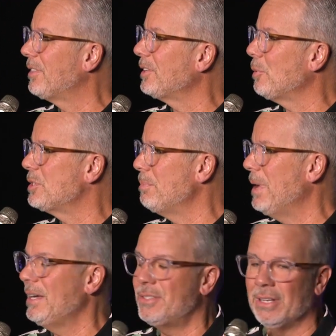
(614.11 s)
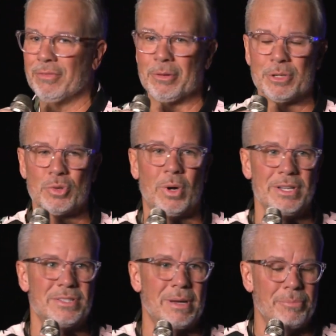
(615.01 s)
And I thought that was amazing from a
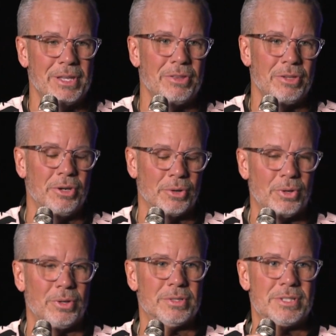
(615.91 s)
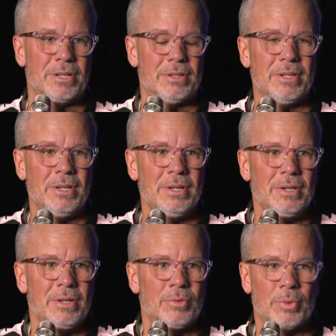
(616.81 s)
twenty-something-year-old to
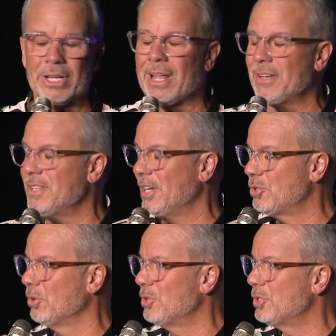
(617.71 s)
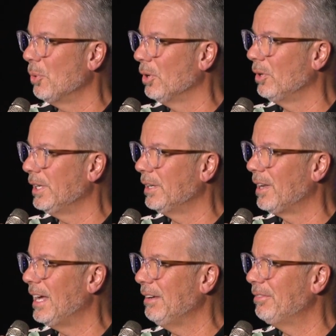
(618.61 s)
realize that truth so early
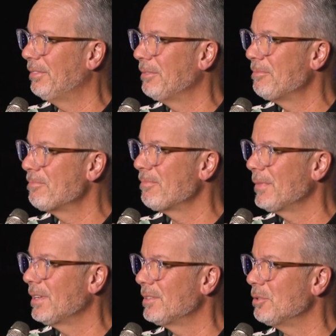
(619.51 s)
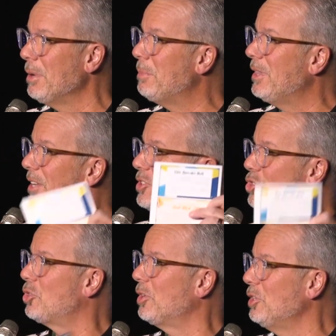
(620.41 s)
in life. So maybe that's
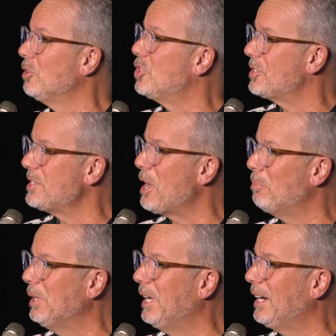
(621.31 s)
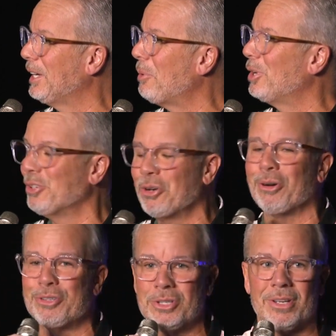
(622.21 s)
a journey you're just now beginning. I want to
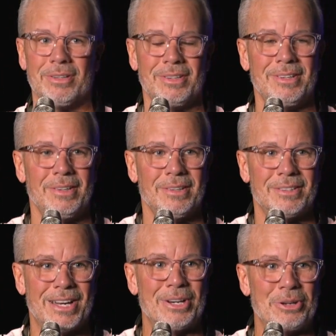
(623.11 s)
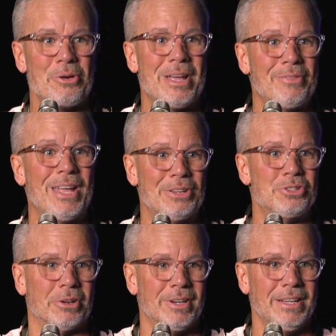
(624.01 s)
encourage you to, to kind of go down
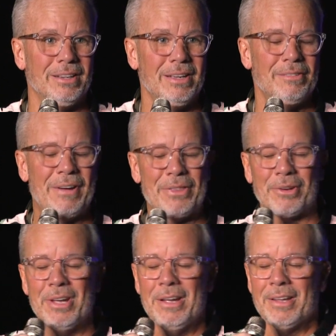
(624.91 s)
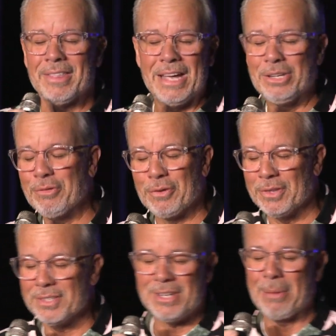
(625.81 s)
that journey. Father, thank you
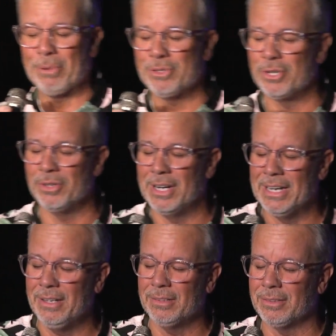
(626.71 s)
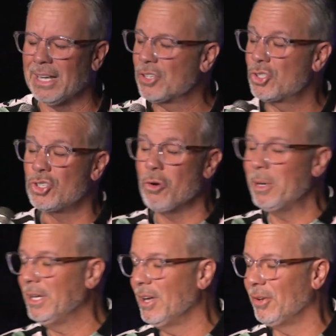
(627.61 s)
for this opportunity, like so
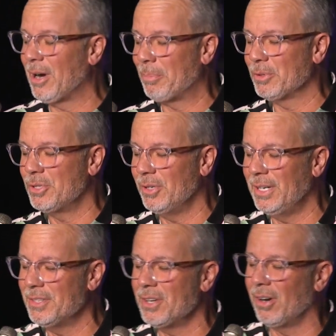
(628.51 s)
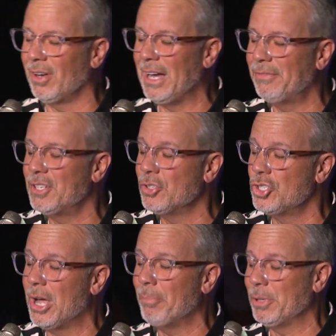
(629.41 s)
many other opportunities in our life, to
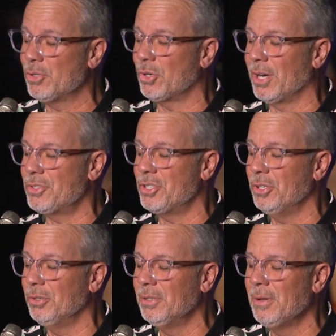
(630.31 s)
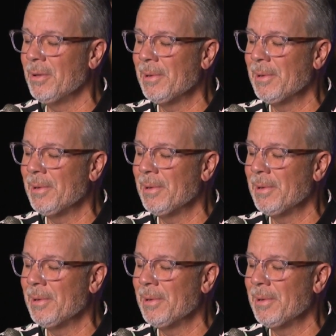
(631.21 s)
jump and trust you.